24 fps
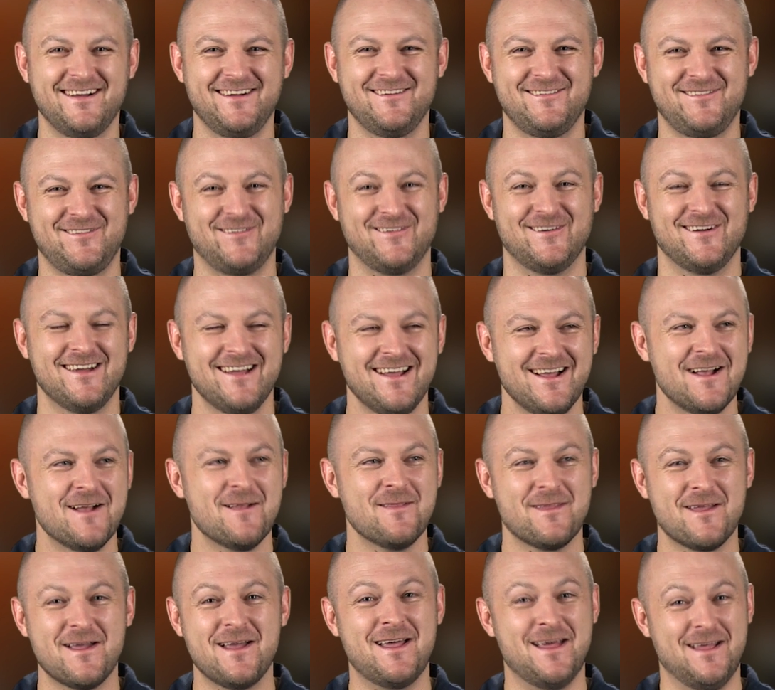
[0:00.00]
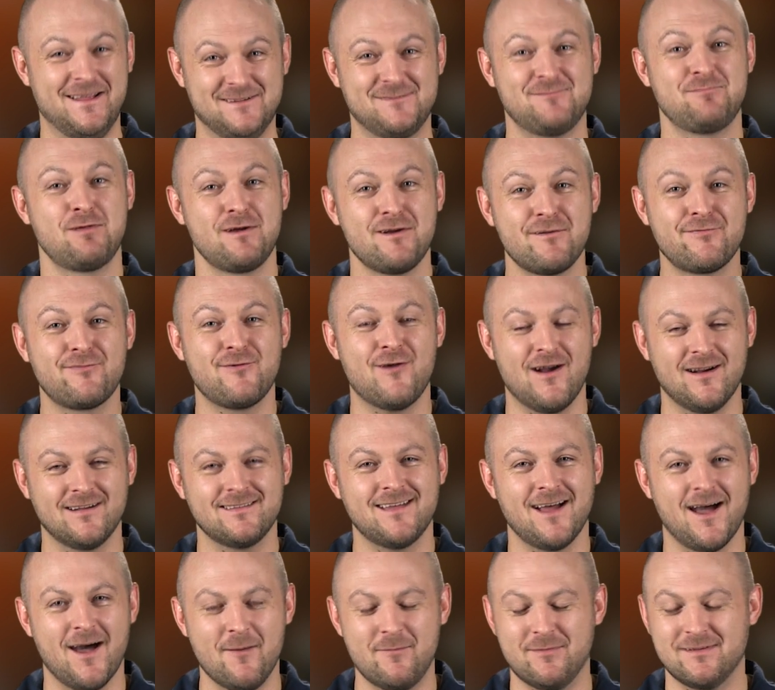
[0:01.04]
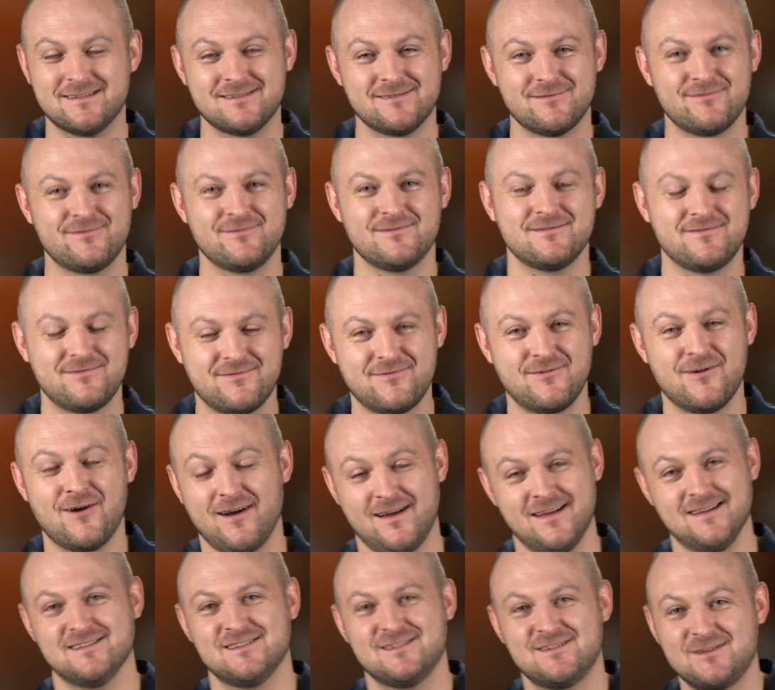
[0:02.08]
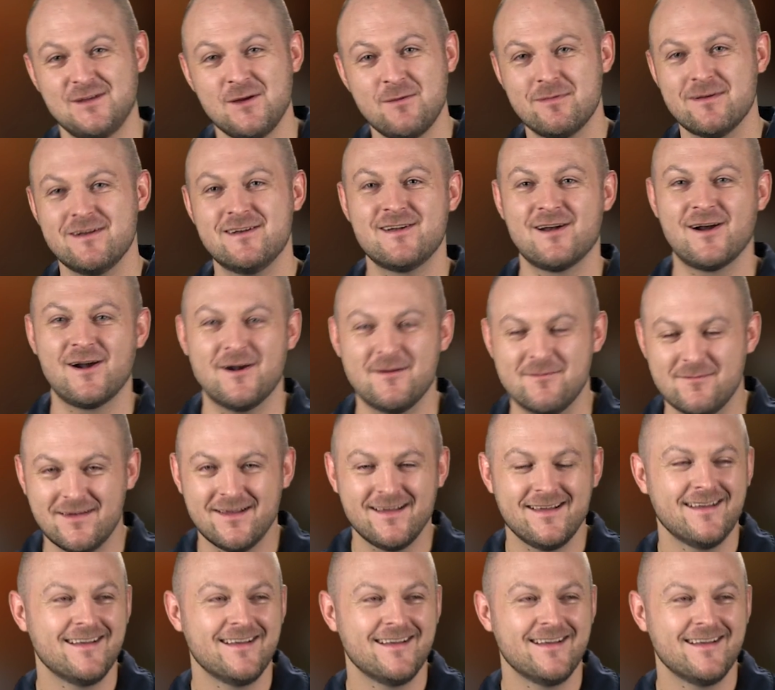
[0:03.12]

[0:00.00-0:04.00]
It's pretty frunked up. It's a frunkin' stupid term.